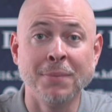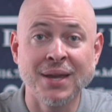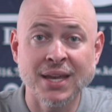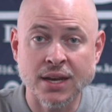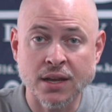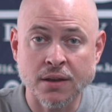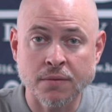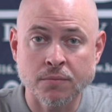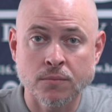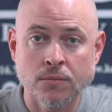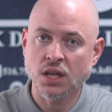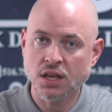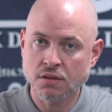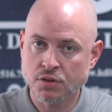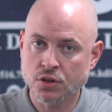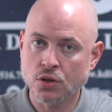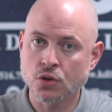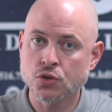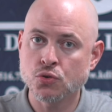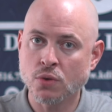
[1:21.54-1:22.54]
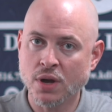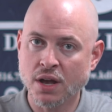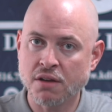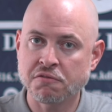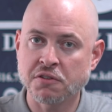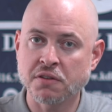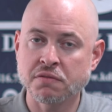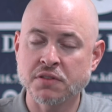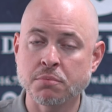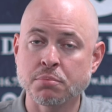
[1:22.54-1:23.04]
meaning even though you have
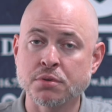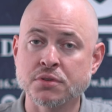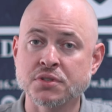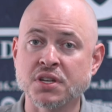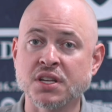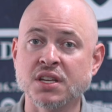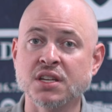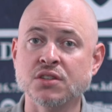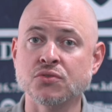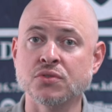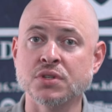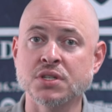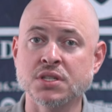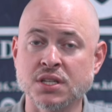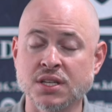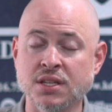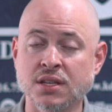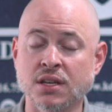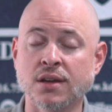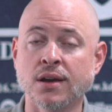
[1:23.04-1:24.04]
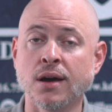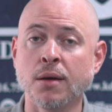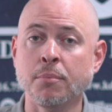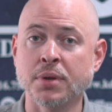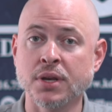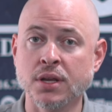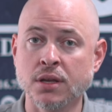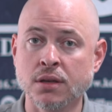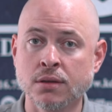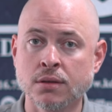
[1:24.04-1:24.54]
50% interest in the
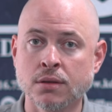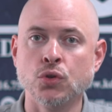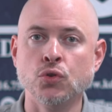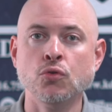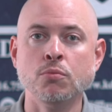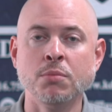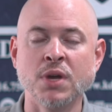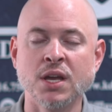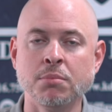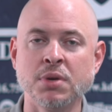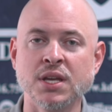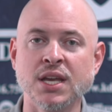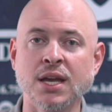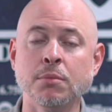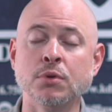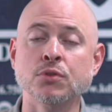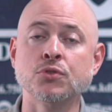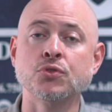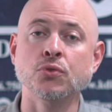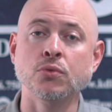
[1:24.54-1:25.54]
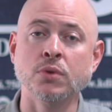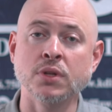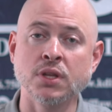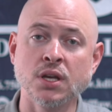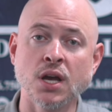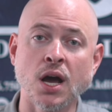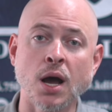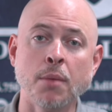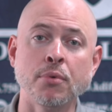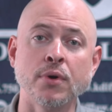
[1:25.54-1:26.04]
company, you may be able to, in
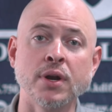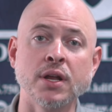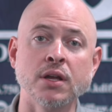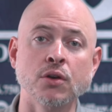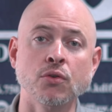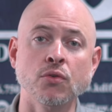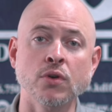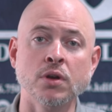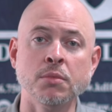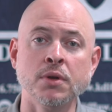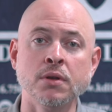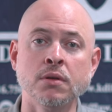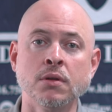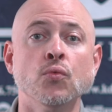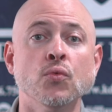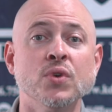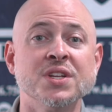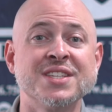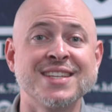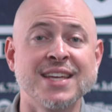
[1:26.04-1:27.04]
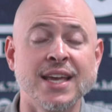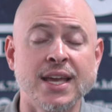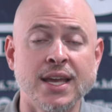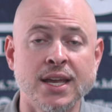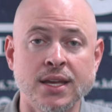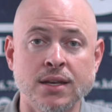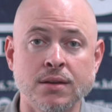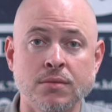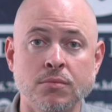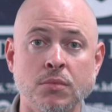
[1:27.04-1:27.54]
the operating agreement,
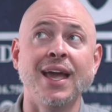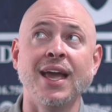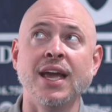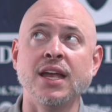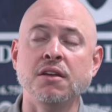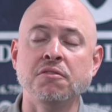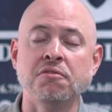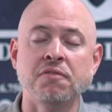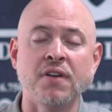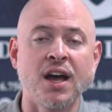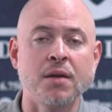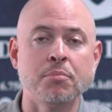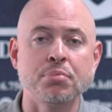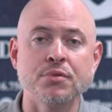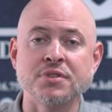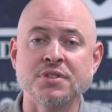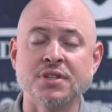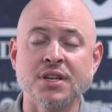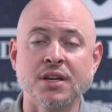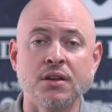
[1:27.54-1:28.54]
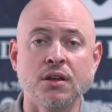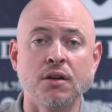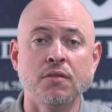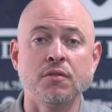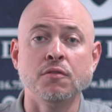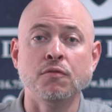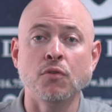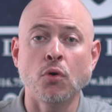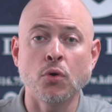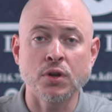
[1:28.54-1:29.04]
retain 85% of
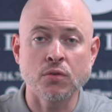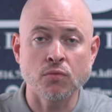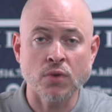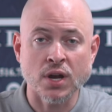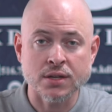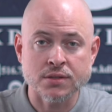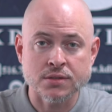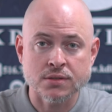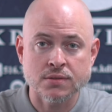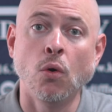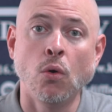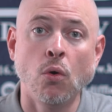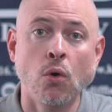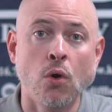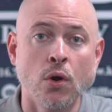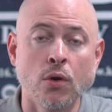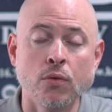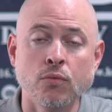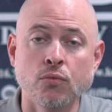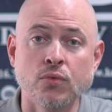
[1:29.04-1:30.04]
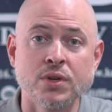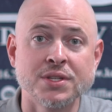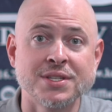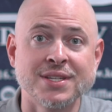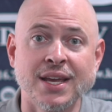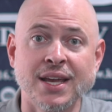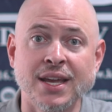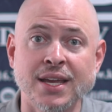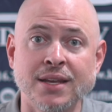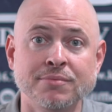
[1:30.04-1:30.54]
the voting rights or
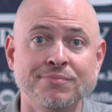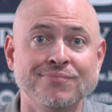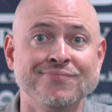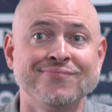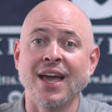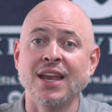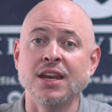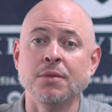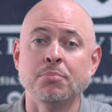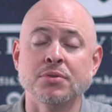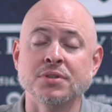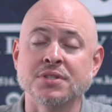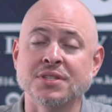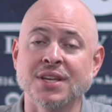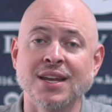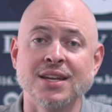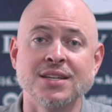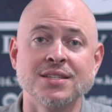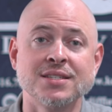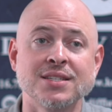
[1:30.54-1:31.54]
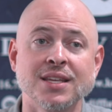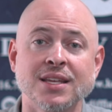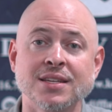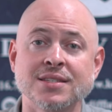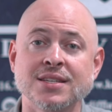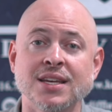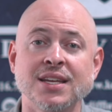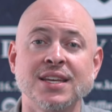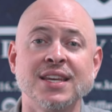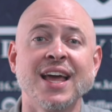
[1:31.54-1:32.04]
retain any percentage, so let's
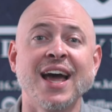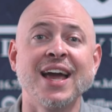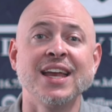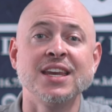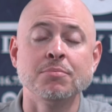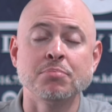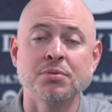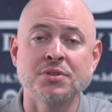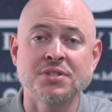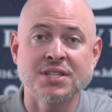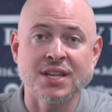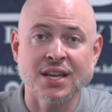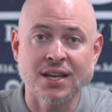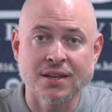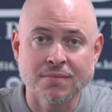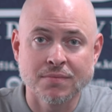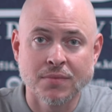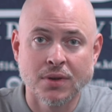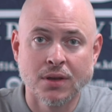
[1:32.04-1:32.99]
say 90%